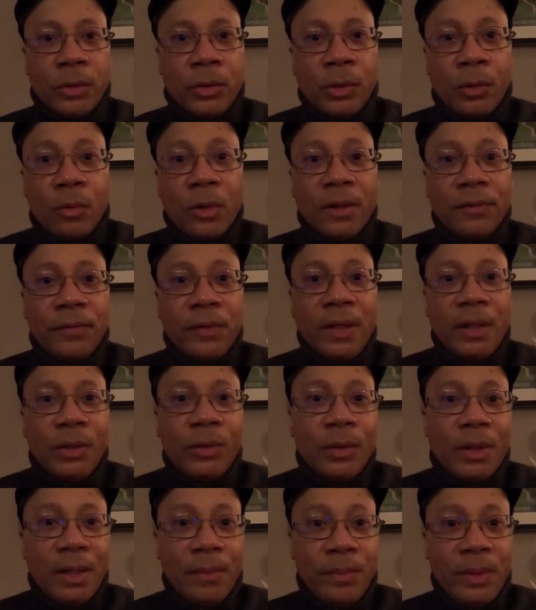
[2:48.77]
The one thing
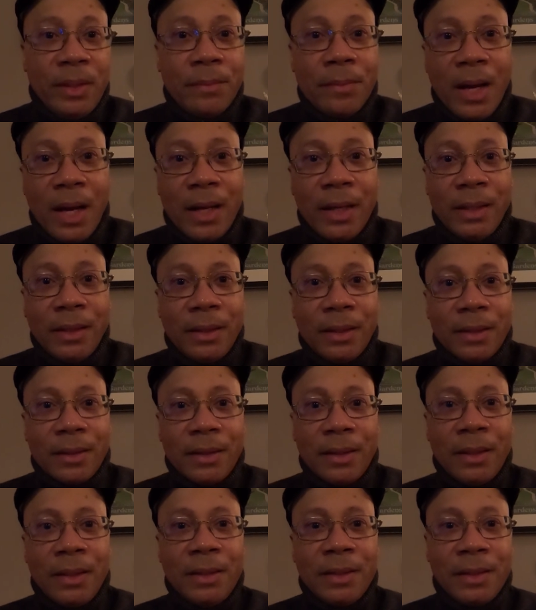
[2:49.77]
to keep in mind
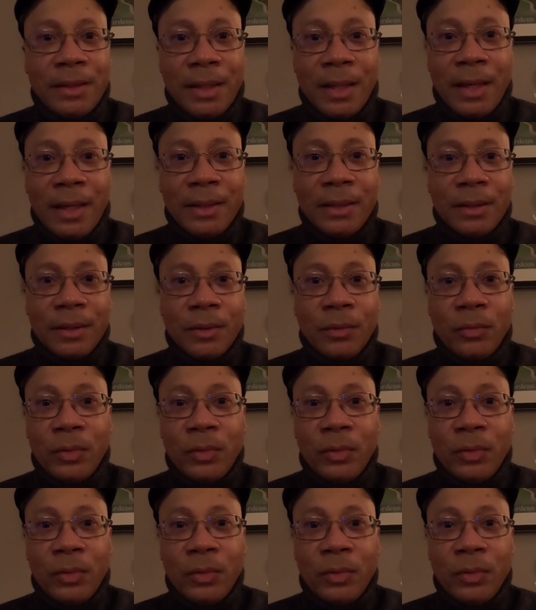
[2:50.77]
is that